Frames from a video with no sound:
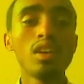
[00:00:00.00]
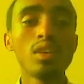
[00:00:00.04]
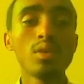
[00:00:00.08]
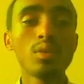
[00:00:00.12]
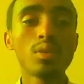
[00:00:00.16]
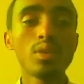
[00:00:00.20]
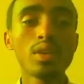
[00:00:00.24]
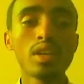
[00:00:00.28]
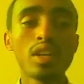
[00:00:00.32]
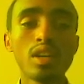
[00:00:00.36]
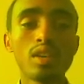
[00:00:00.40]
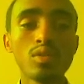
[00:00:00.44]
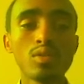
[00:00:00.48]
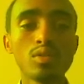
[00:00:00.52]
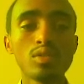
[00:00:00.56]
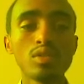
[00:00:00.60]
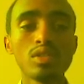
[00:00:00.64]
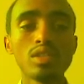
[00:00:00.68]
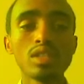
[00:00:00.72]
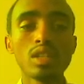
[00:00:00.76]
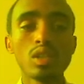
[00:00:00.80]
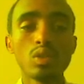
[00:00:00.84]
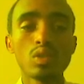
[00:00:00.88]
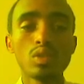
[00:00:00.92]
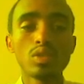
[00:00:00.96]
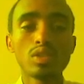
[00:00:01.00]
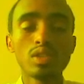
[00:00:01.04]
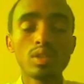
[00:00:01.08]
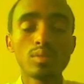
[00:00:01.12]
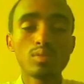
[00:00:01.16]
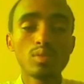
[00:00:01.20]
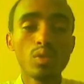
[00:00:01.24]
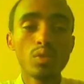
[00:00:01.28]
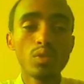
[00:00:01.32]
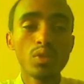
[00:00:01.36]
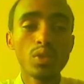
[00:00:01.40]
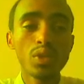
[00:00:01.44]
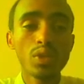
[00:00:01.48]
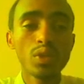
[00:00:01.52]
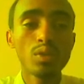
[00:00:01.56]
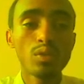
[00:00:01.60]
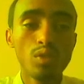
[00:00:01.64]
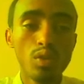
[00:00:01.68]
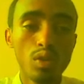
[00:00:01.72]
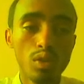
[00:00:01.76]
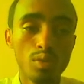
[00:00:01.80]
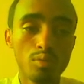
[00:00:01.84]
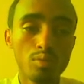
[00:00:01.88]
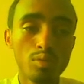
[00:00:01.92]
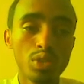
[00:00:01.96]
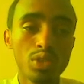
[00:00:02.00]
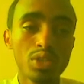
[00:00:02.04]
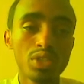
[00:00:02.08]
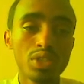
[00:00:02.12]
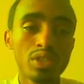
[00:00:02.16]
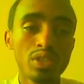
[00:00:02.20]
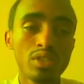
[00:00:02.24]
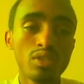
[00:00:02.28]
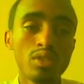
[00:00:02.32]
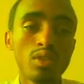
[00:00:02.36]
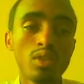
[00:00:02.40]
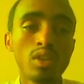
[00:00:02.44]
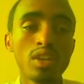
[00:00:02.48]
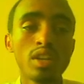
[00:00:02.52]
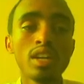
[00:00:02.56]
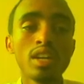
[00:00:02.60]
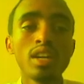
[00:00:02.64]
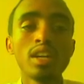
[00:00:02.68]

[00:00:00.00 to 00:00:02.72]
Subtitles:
we can use the concept of uniform motion for